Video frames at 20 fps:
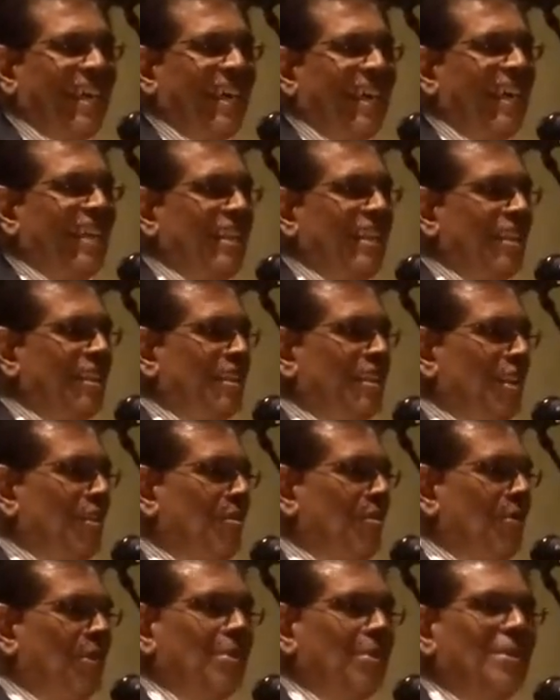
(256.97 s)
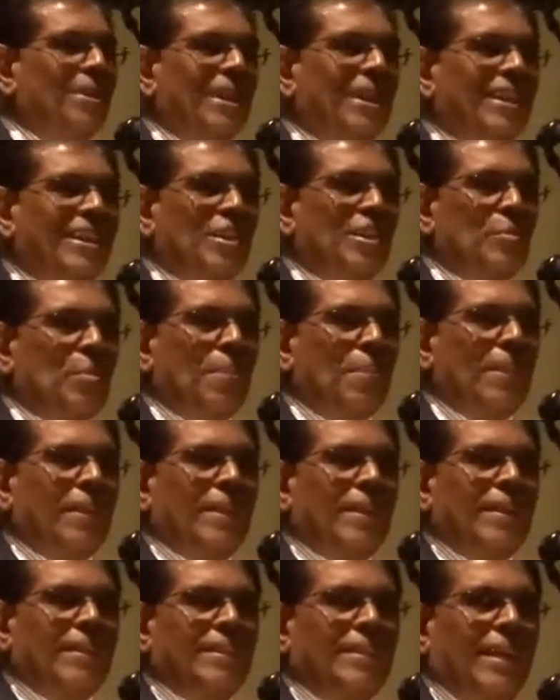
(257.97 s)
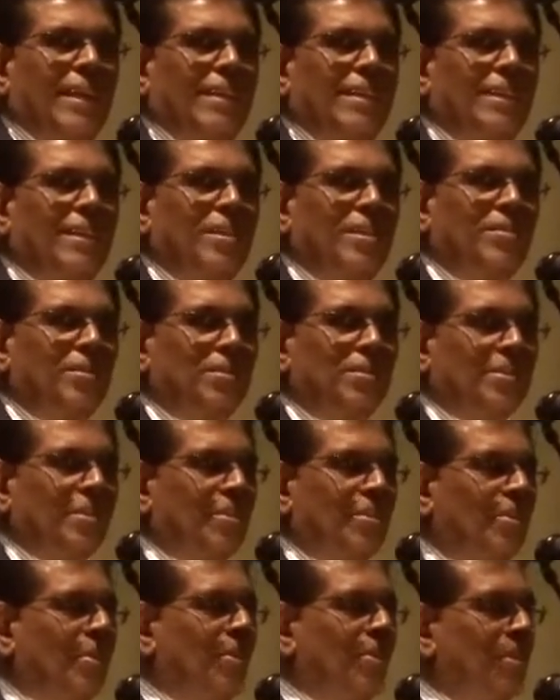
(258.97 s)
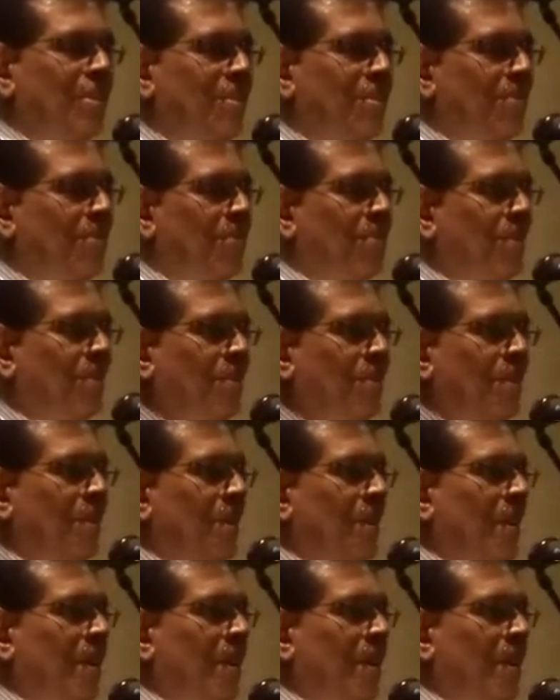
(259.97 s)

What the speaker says: and it is unfortunate that he was called for